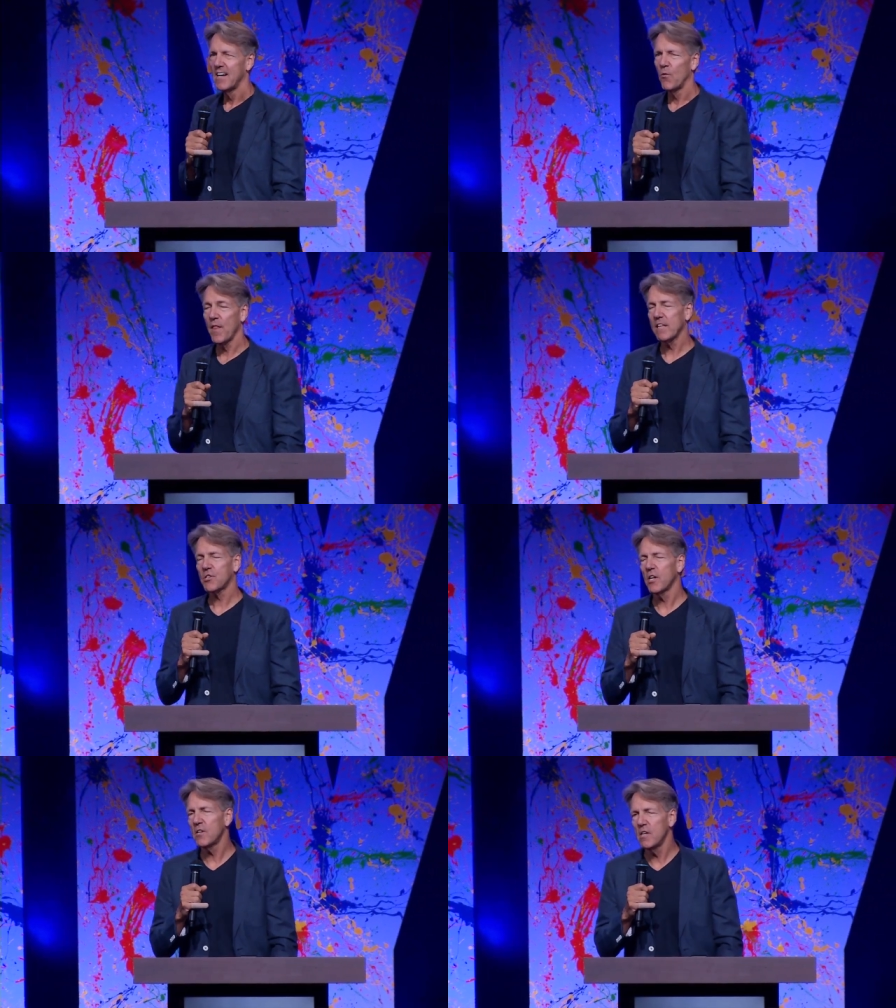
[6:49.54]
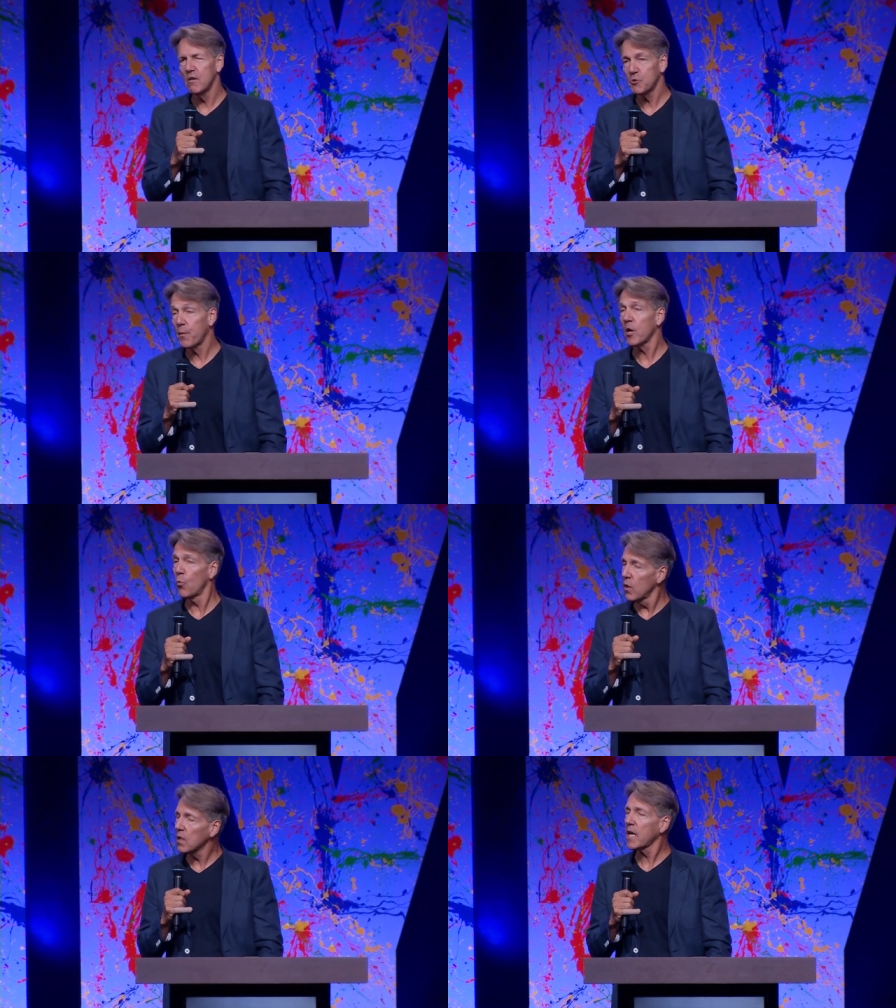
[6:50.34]
Well, that's good news, but
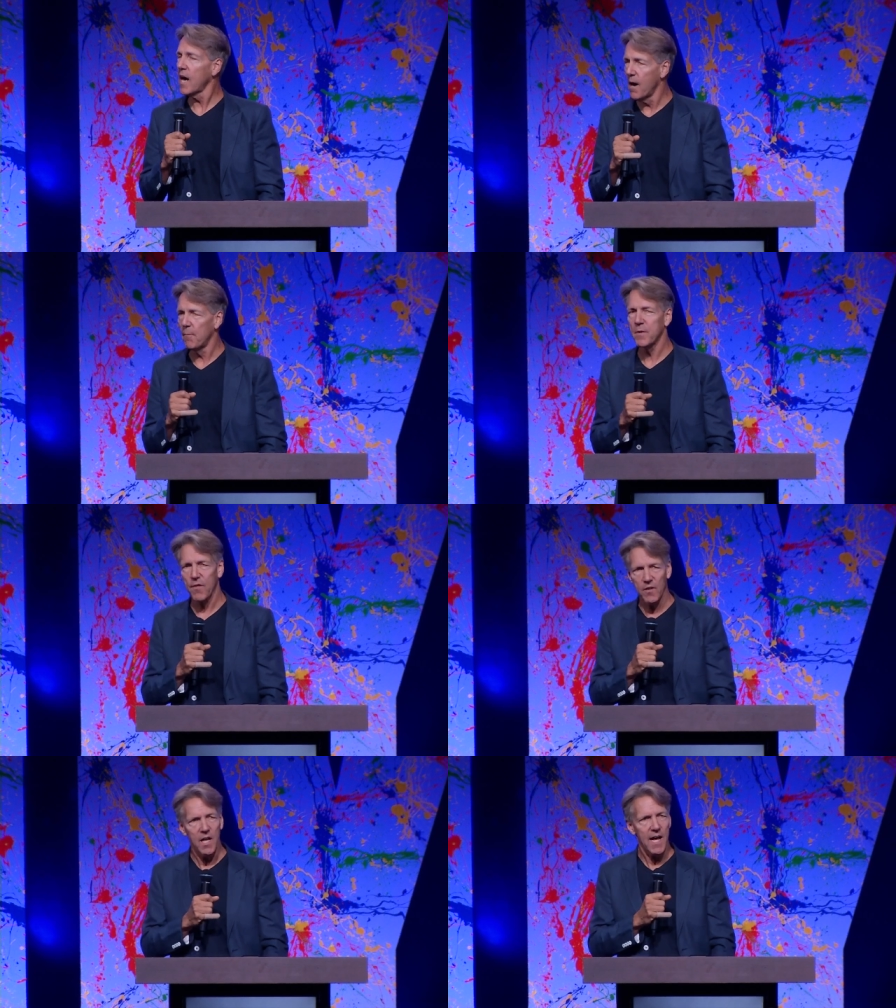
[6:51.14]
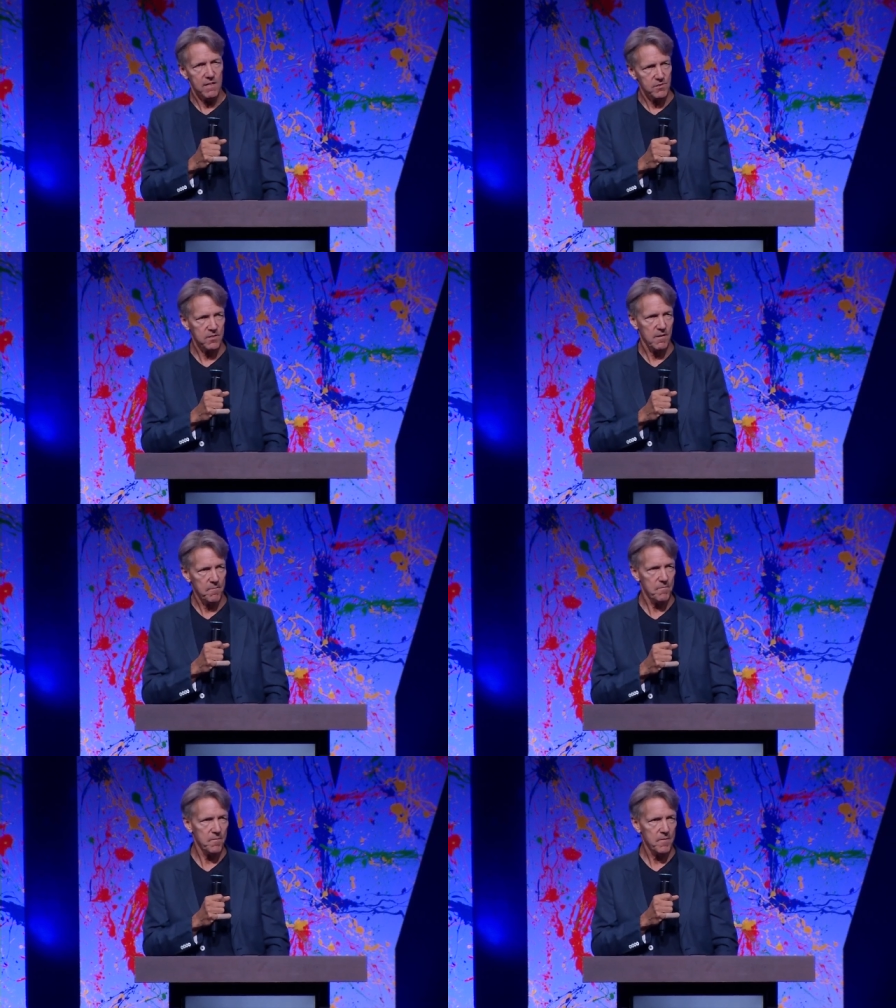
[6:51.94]
it will come nonetheless.
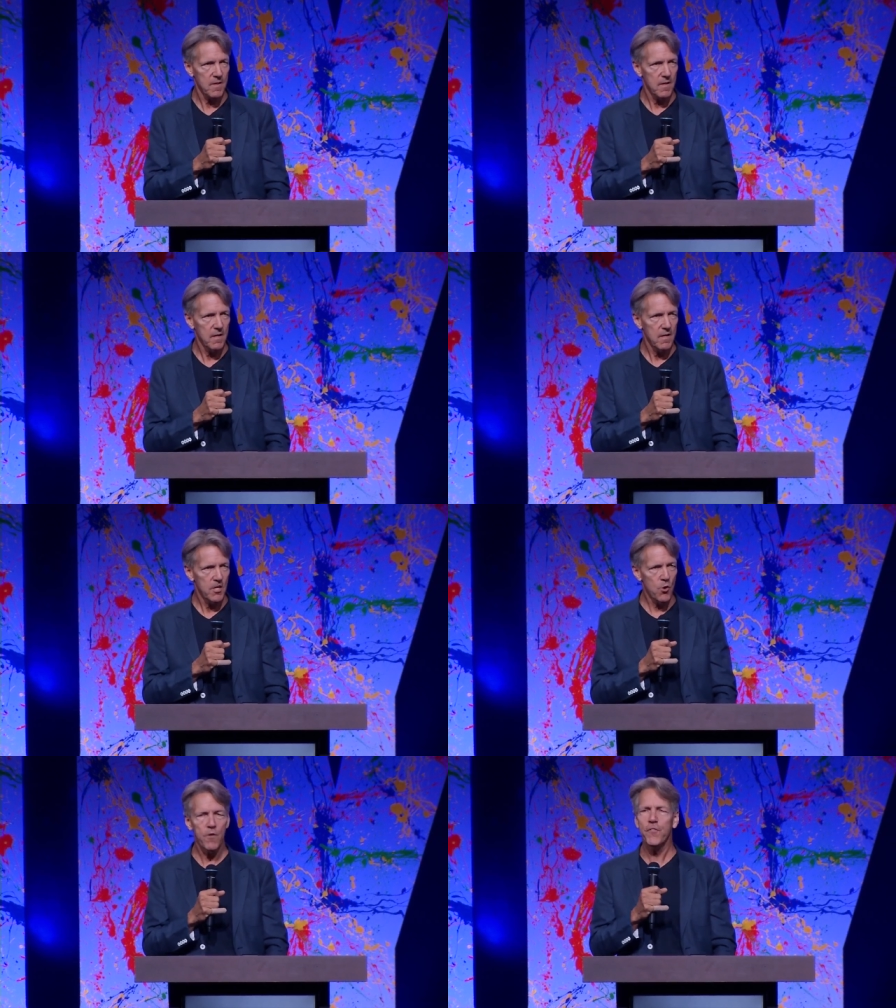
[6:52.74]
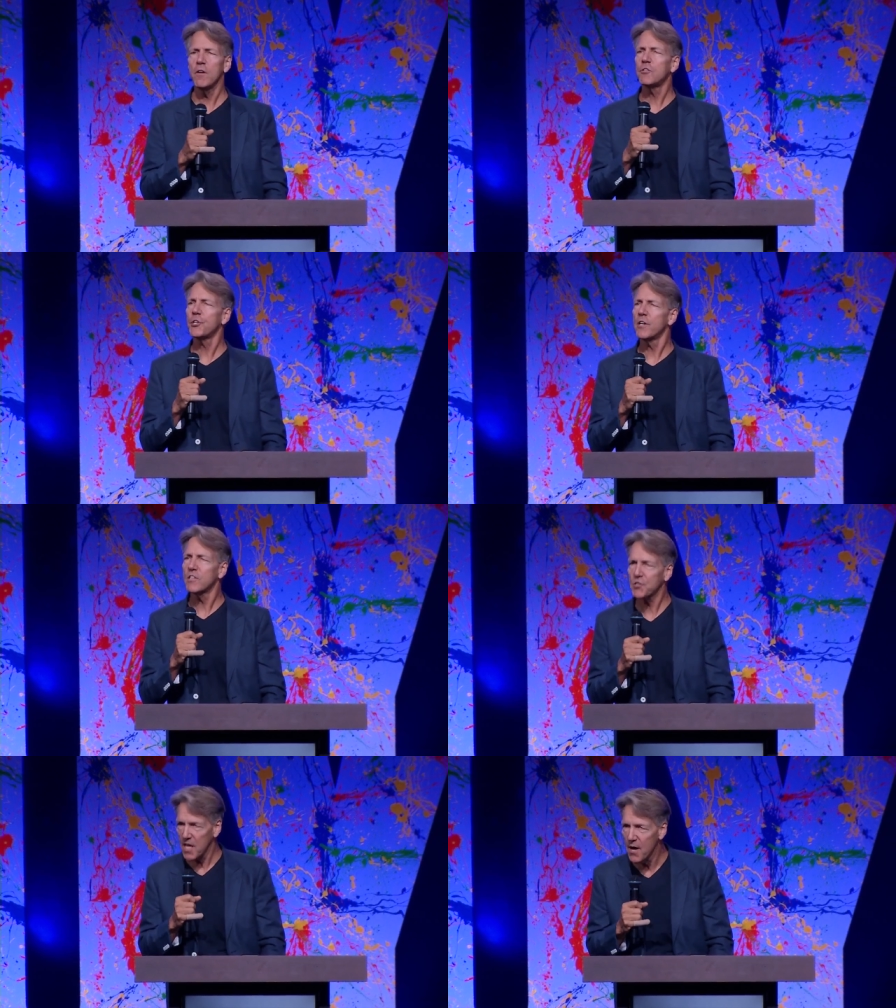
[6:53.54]
Your future
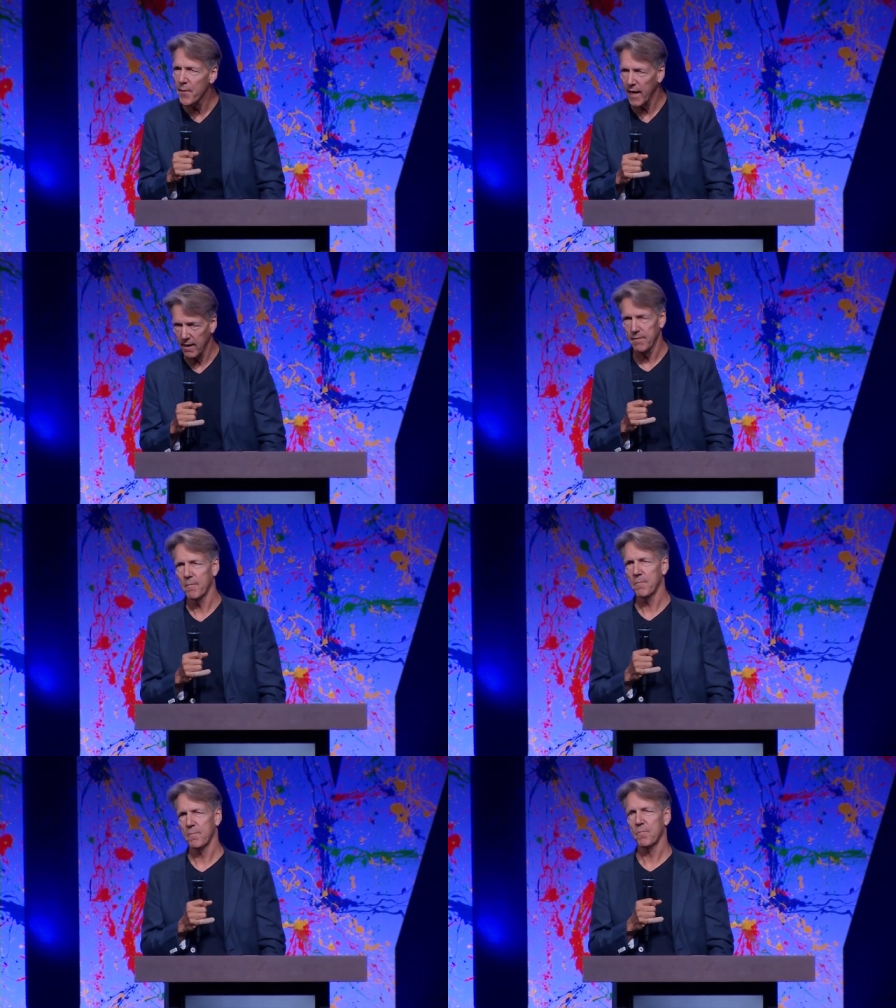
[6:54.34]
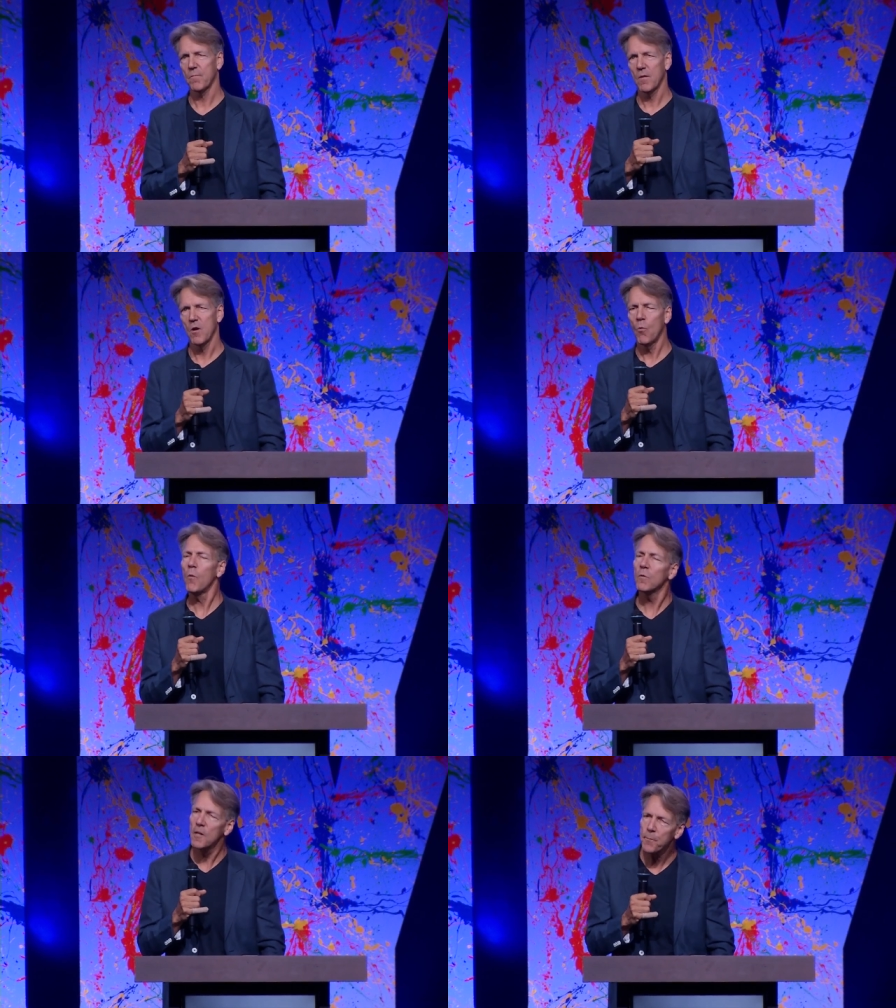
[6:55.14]
is coming.
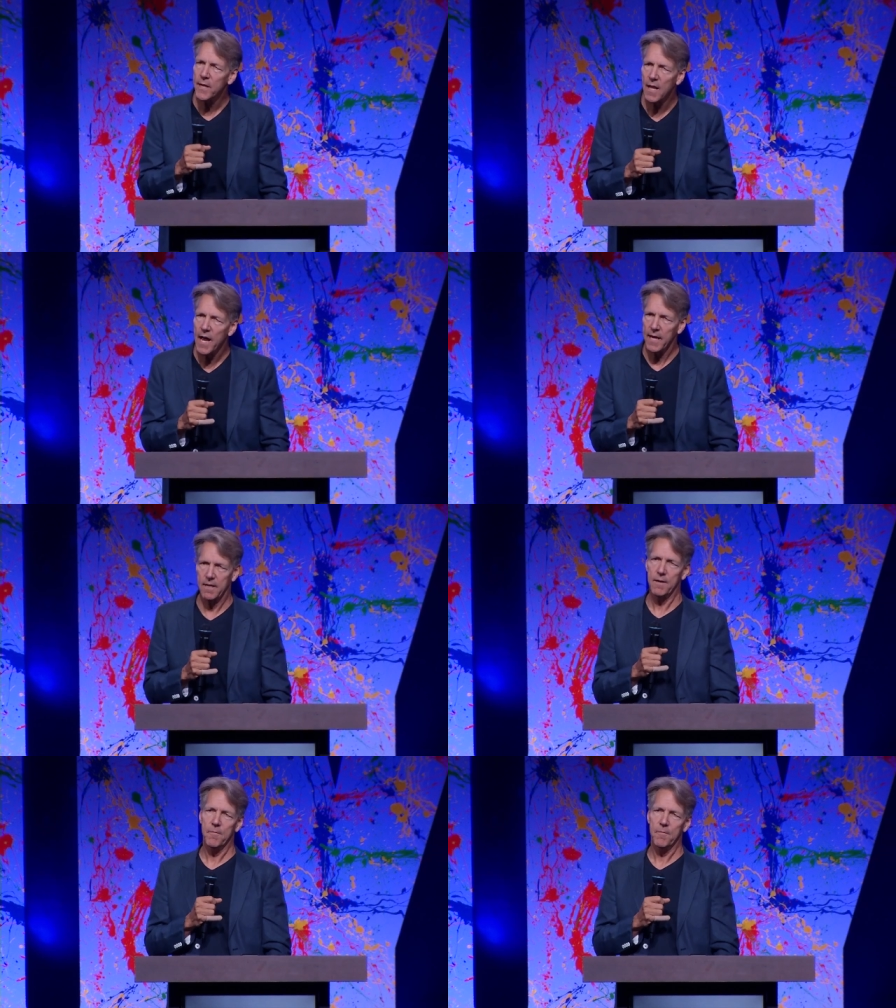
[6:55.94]
What will it be like?